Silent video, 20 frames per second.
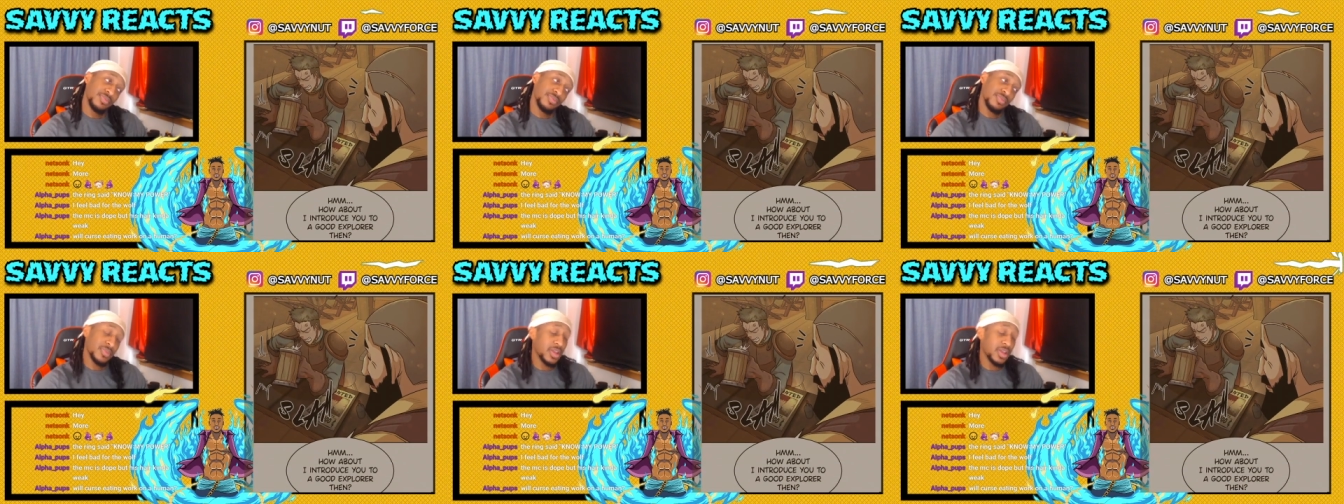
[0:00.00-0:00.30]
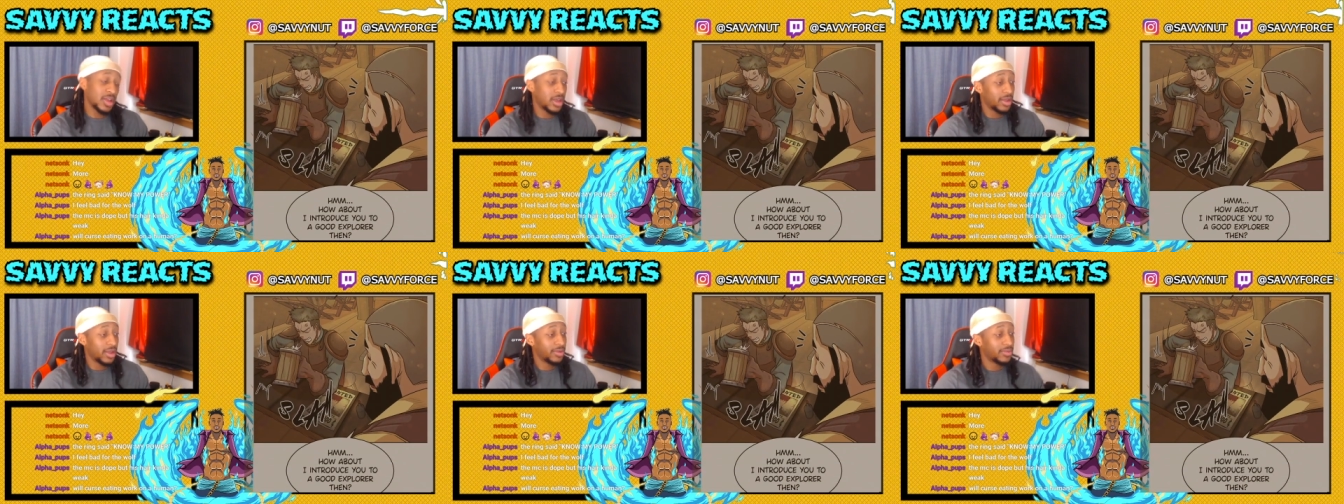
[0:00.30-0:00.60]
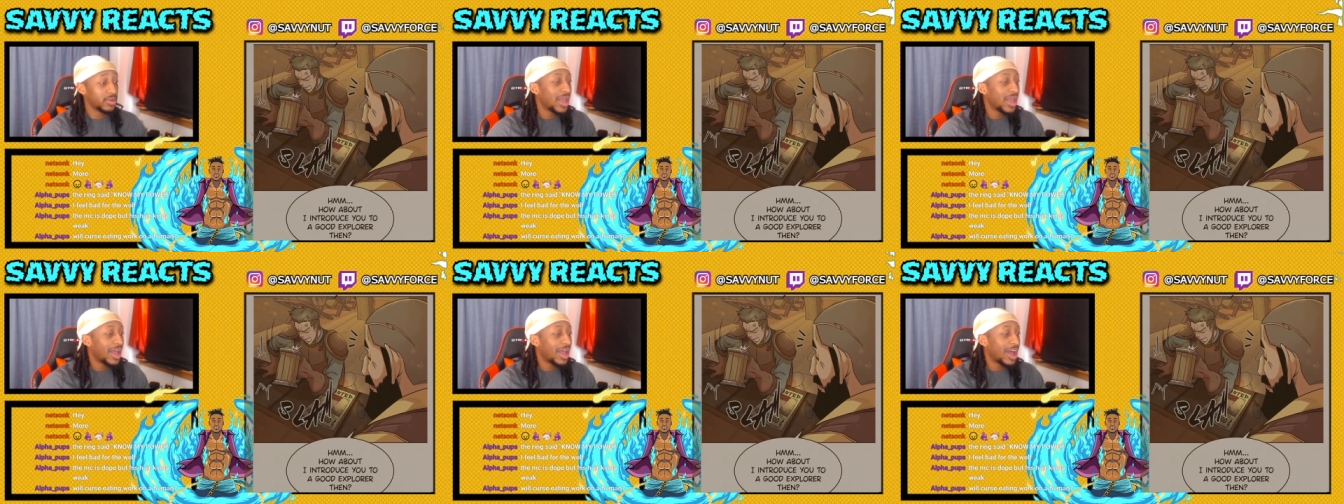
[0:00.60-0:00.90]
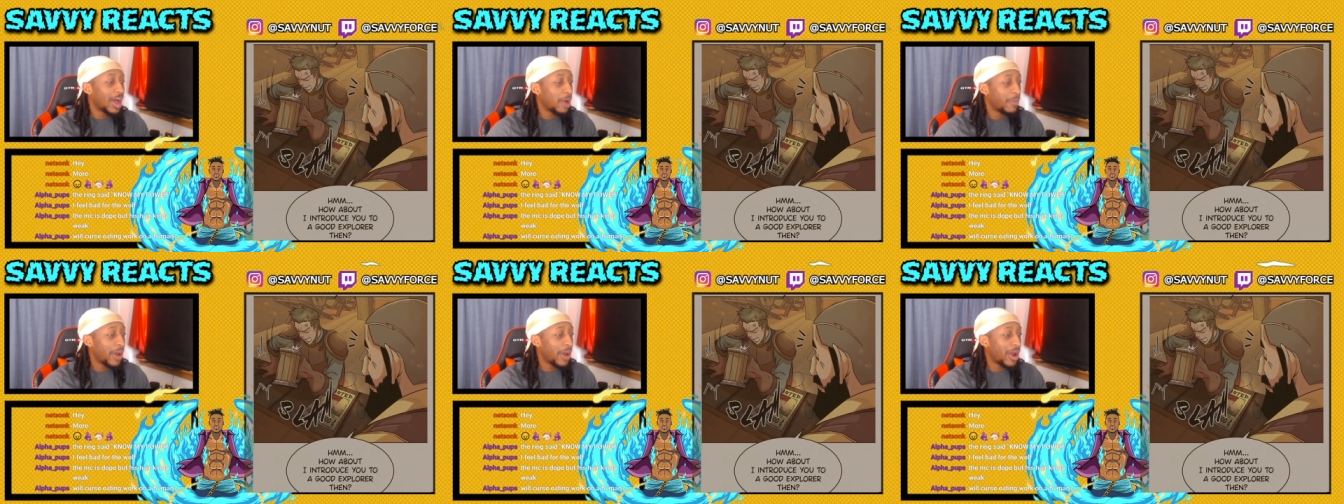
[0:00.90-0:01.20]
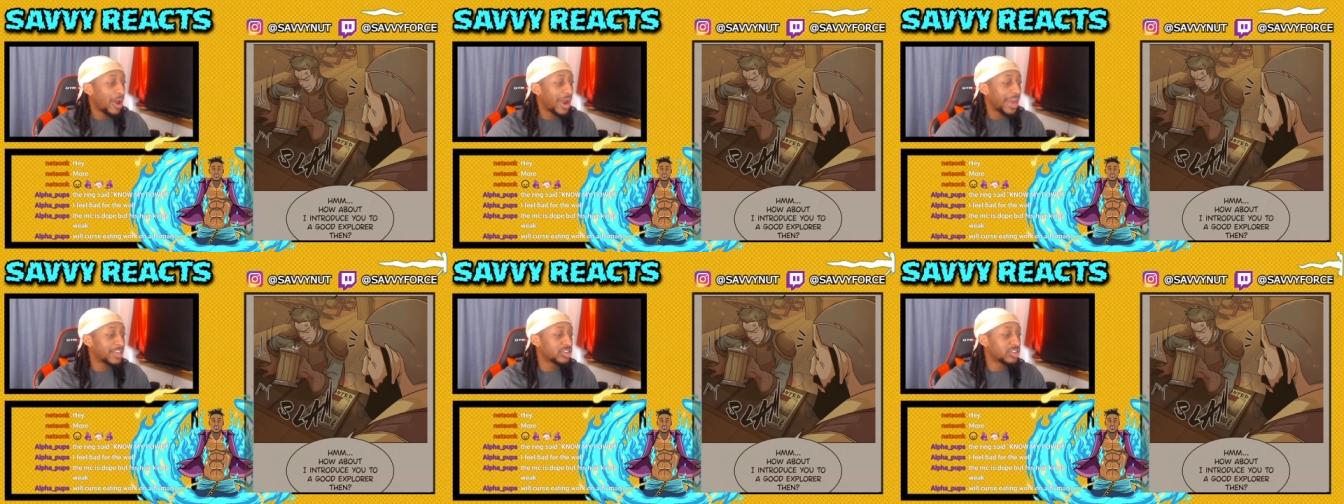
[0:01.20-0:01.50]
Ah, how
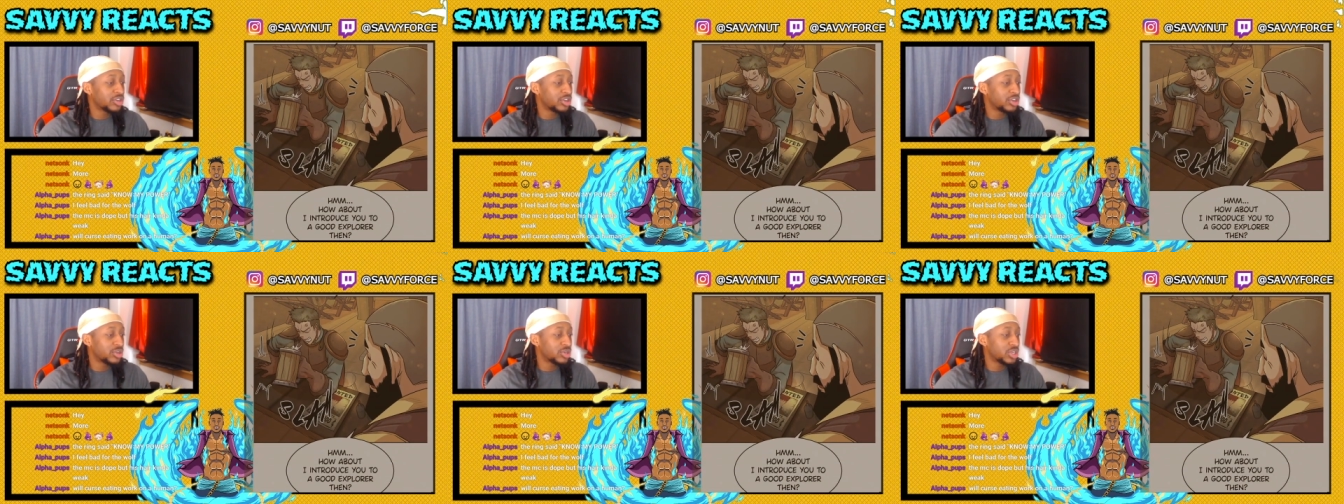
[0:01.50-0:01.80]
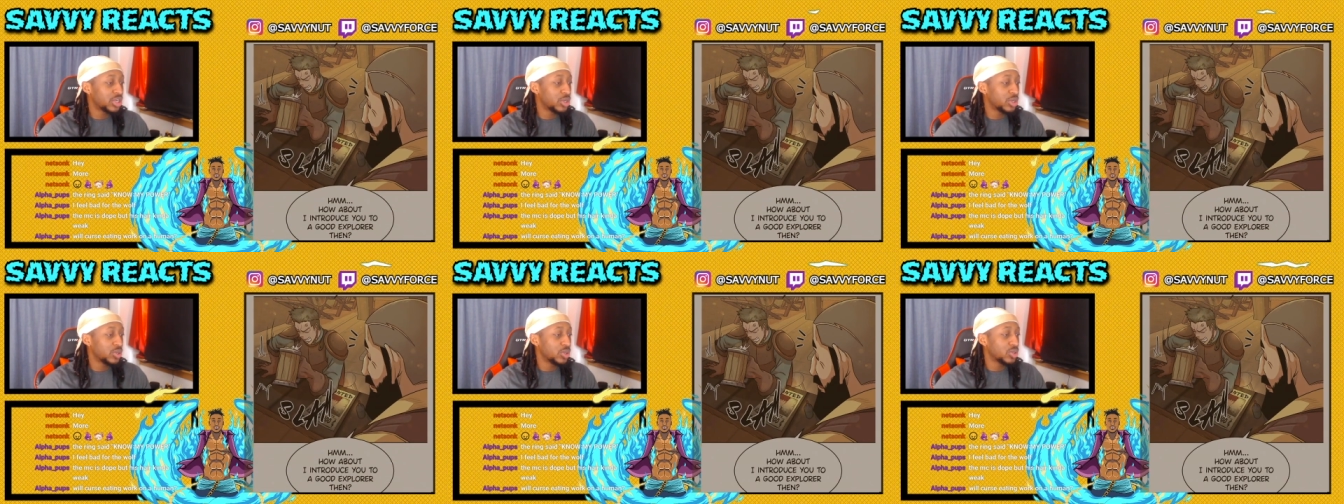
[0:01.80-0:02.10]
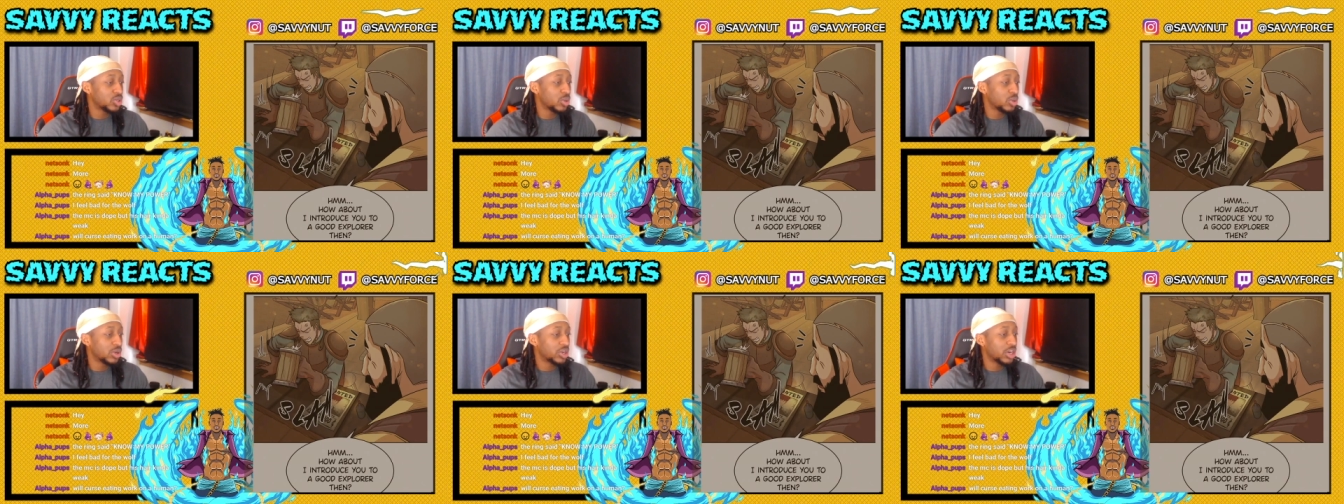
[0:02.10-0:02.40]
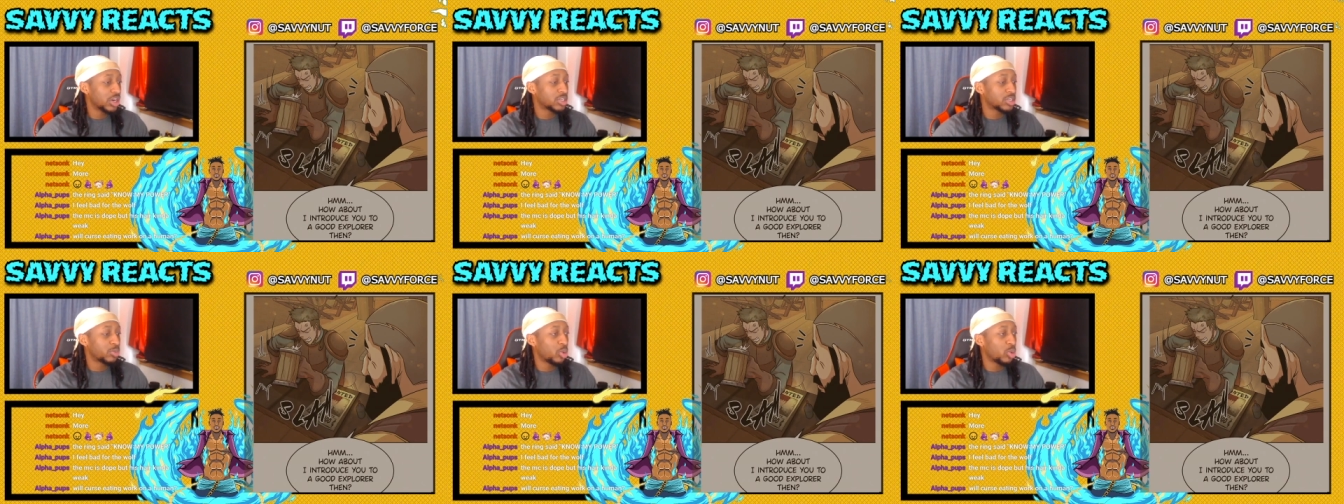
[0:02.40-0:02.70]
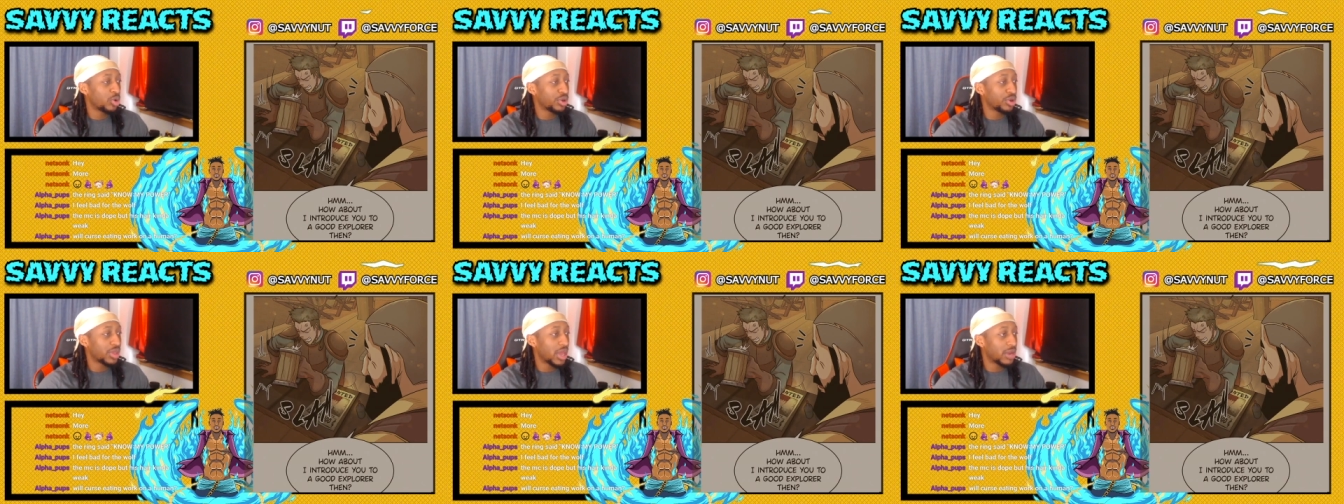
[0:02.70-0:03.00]
about I introduce you to a good
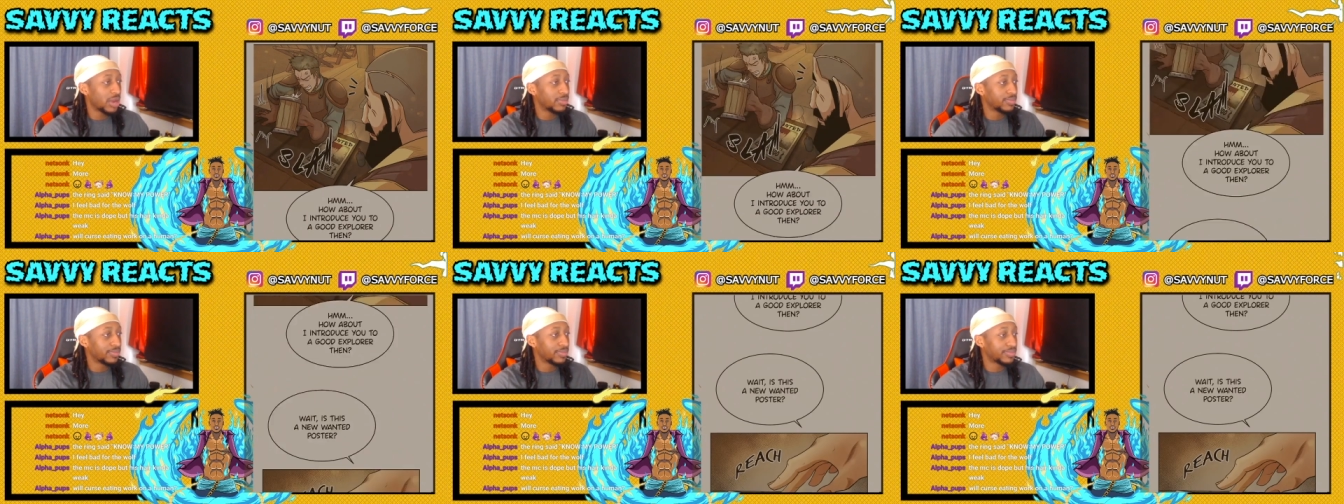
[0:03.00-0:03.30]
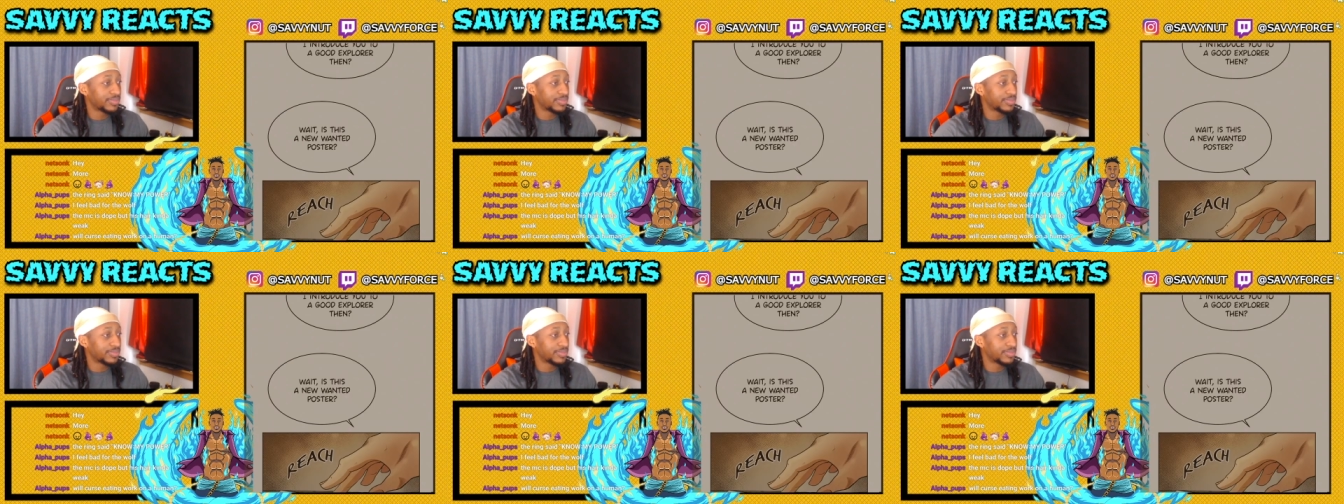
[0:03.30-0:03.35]
explorer then?